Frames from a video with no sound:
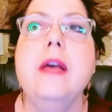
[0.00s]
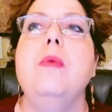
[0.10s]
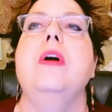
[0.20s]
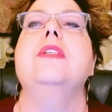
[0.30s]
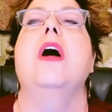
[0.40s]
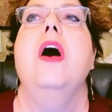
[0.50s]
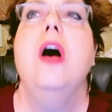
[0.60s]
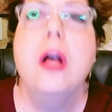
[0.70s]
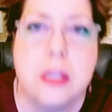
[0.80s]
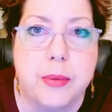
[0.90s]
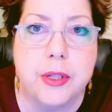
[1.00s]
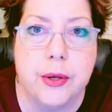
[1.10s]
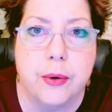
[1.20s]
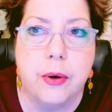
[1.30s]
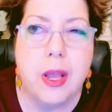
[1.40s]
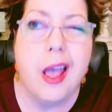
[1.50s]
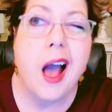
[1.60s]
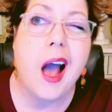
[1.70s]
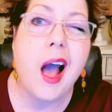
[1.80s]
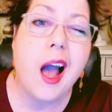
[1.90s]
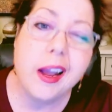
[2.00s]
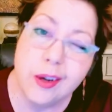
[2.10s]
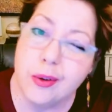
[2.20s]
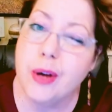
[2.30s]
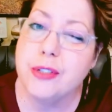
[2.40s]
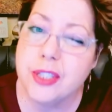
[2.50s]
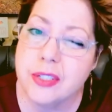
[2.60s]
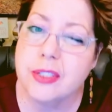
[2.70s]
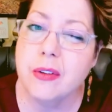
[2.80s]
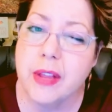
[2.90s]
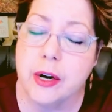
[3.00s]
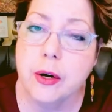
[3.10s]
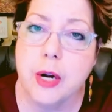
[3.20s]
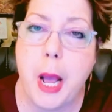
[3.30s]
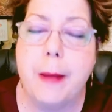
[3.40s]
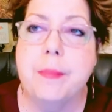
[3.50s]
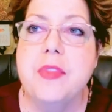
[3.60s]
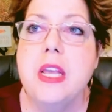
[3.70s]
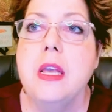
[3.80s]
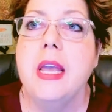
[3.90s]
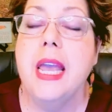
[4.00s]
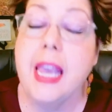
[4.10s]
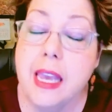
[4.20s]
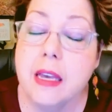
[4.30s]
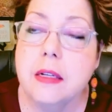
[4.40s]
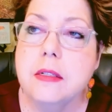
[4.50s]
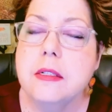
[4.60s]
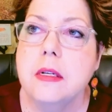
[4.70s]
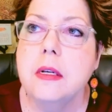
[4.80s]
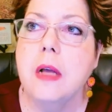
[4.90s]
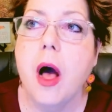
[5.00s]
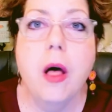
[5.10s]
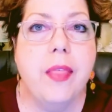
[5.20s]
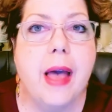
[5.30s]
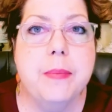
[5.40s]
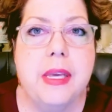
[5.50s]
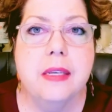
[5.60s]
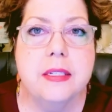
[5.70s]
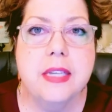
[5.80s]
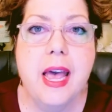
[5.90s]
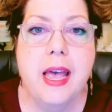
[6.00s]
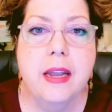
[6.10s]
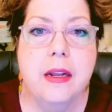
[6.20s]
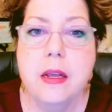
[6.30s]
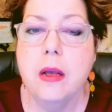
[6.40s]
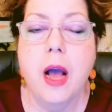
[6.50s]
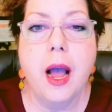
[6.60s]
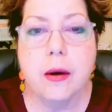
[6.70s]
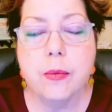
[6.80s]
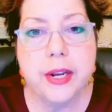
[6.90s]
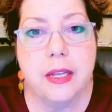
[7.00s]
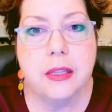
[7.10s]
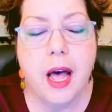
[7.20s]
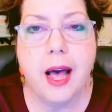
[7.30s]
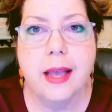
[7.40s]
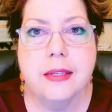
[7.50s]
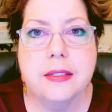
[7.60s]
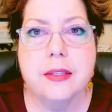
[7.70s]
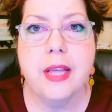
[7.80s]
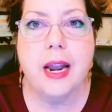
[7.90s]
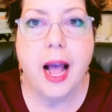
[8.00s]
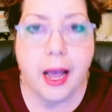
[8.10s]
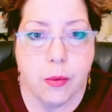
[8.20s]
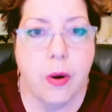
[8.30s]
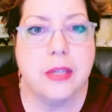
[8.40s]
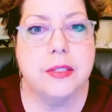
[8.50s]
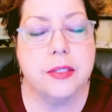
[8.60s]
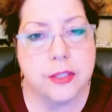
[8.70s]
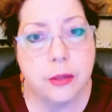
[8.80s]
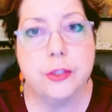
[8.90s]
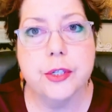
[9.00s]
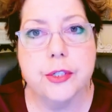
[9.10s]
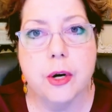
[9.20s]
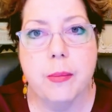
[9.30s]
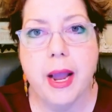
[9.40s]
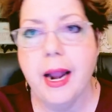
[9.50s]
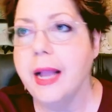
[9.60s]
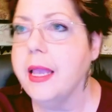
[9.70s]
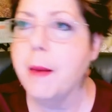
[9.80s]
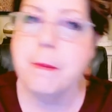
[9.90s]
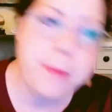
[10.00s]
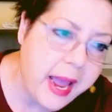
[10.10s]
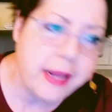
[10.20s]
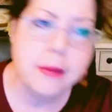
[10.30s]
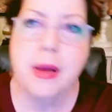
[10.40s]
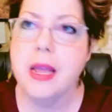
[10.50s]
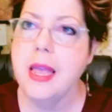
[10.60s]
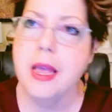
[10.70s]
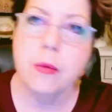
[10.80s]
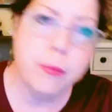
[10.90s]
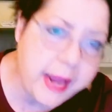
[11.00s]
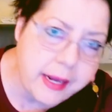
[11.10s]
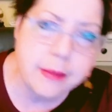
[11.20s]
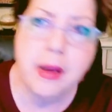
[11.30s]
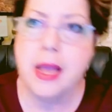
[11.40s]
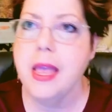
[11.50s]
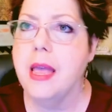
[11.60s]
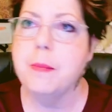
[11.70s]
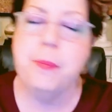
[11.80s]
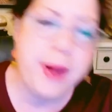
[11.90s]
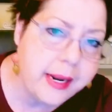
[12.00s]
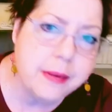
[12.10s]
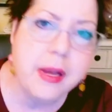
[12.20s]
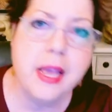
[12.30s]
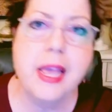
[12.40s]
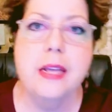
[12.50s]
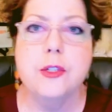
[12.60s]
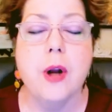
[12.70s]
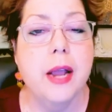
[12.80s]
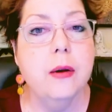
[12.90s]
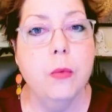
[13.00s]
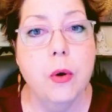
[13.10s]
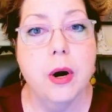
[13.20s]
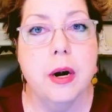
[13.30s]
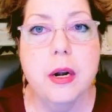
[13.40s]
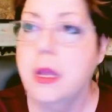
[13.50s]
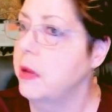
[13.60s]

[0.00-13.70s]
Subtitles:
It was a hullabaloo. I don't know if she's still there or not. And all that being said, I realized that I was the soldier termite. I kept banging my head, banging my head, banging my head, trying to warn.